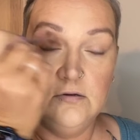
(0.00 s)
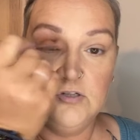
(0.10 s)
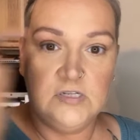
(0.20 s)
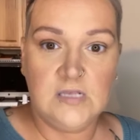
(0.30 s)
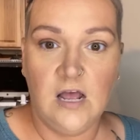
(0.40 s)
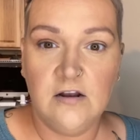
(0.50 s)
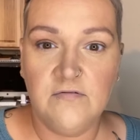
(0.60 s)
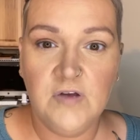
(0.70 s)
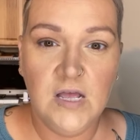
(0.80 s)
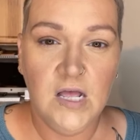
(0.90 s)
Just kind
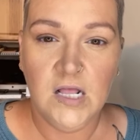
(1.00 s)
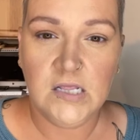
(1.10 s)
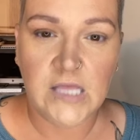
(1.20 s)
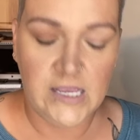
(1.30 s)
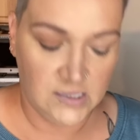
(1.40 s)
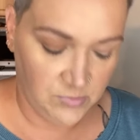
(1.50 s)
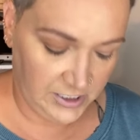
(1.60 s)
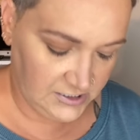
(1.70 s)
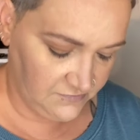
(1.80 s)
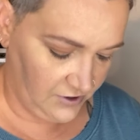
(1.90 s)
of laying the
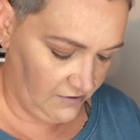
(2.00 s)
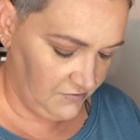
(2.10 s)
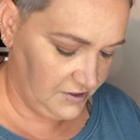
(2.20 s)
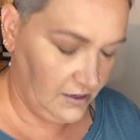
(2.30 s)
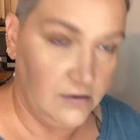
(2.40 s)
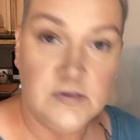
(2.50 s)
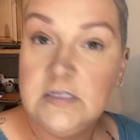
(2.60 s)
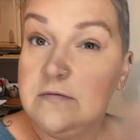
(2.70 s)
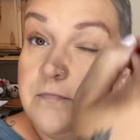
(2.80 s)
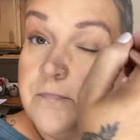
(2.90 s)
base for everything else.